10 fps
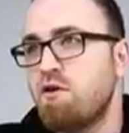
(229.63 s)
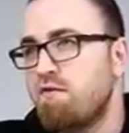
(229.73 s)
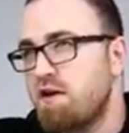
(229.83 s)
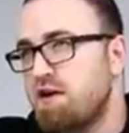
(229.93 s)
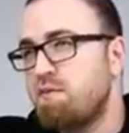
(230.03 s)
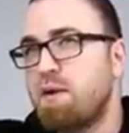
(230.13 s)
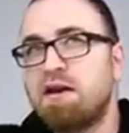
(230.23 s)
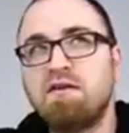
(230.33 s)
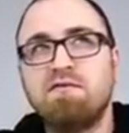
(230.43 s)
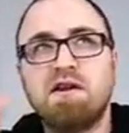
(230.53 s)
have
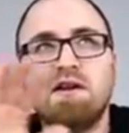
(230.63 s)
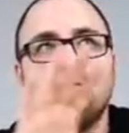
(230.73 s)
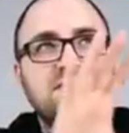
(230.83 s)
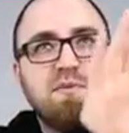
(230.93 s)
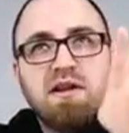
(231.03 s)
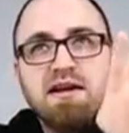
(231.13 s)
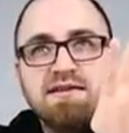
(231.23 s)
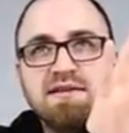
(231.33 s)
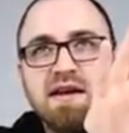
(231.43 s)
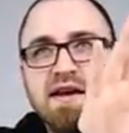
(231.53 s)
independent videos
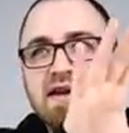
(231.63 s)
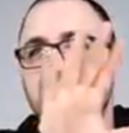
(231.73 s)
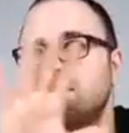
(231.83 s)
placed in